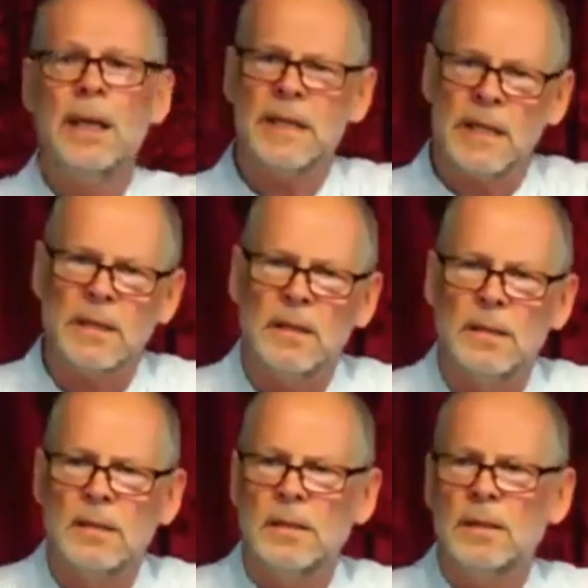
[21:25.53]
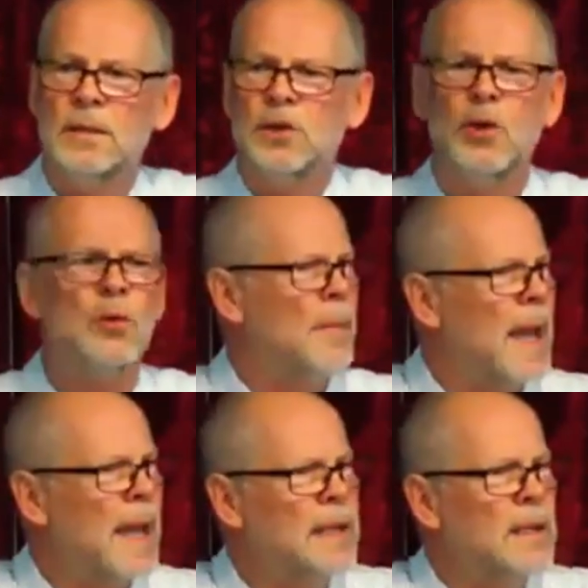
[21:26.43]
it to
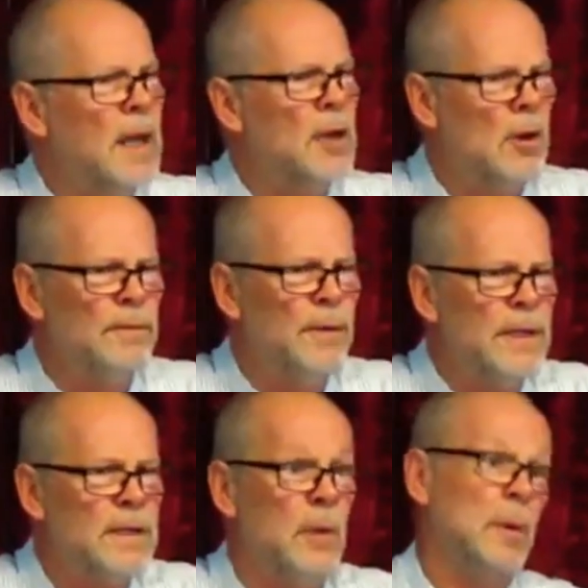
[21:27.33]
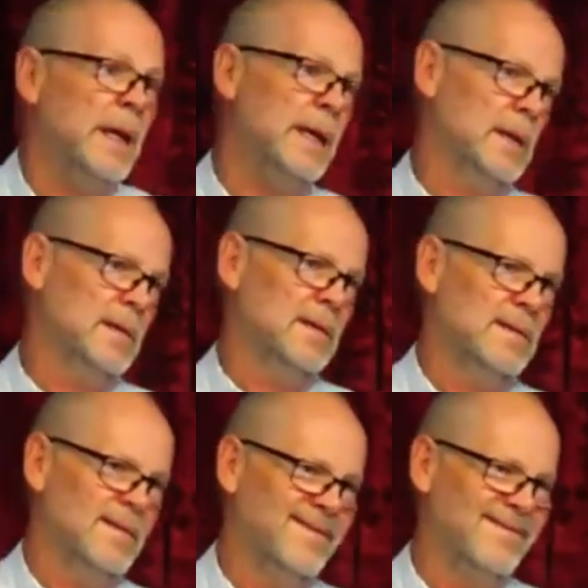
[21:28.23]
remain a conflict that we
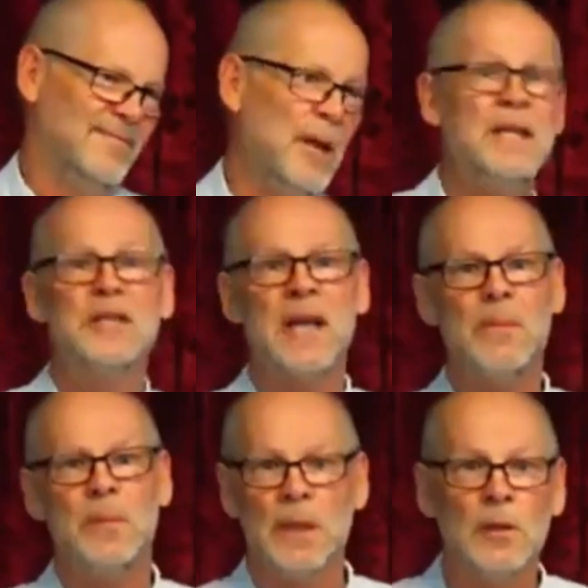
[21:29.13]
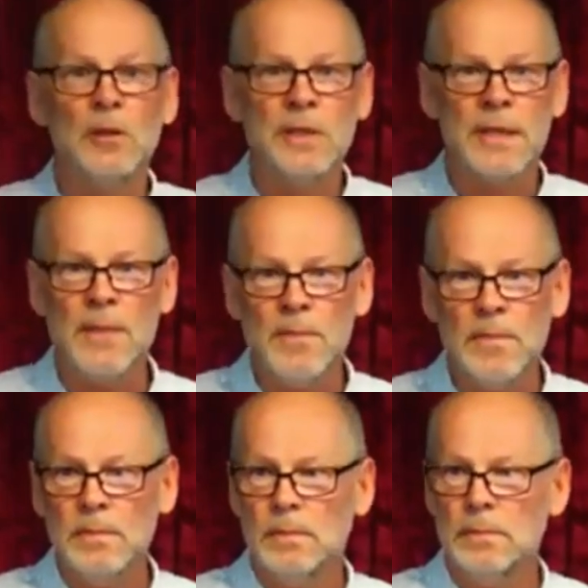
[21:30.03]
win some and lose some?
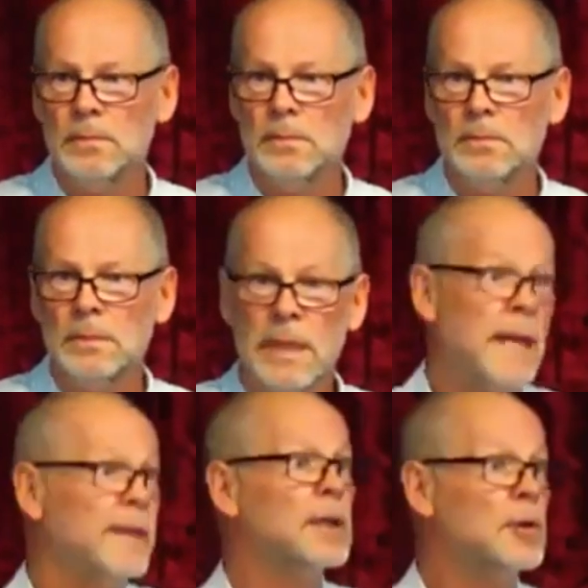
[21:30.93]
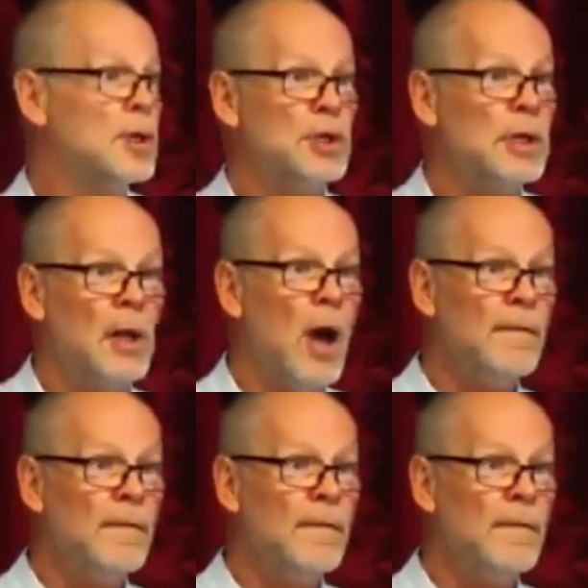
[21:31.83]
Is that the Christian life?